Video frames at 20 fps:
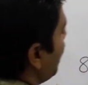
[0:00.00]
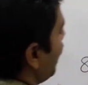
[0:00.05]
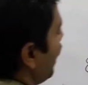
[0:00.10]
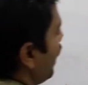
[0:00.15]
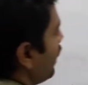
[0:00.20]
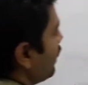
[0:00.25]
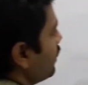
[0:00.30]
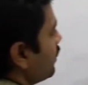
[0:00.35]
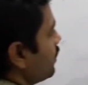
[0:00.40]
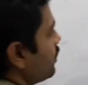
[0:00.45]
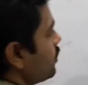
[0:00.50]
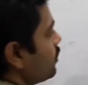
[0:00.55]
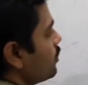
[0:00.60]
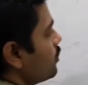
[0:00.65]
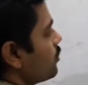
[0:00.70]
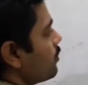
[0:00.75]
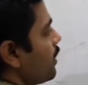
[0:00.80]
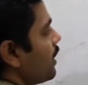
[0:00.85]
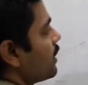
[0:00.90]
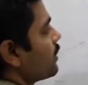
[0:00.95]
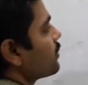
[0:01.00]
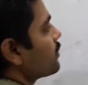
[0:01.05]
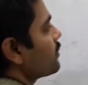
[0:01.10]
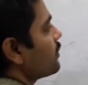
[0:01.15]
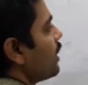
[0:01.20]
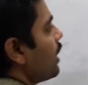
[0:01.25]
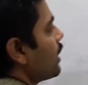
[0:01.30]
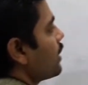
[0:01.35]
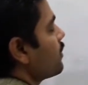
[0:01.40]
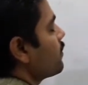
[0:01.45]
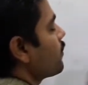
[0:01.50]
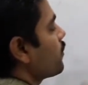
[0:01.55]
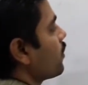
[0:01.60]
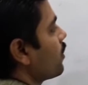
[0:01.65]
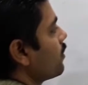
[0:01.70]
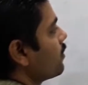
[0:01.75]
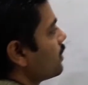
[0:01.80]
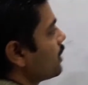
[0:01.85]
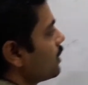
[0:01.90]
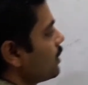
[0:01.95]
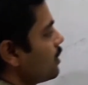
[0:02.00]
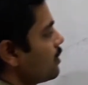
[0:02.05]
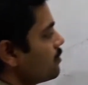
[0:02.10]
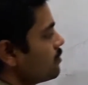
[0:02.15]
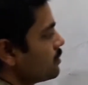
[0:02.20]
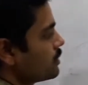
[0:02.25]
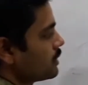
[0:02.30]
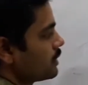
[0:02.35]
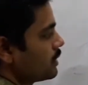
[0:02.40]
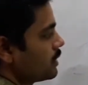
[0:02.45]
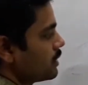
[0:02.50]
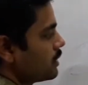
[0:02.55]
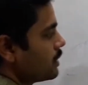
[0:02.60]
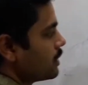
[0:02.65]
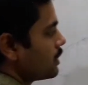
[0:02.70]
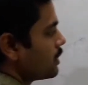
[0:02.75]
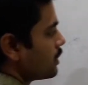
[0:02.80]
either you will do minus 9 from the number,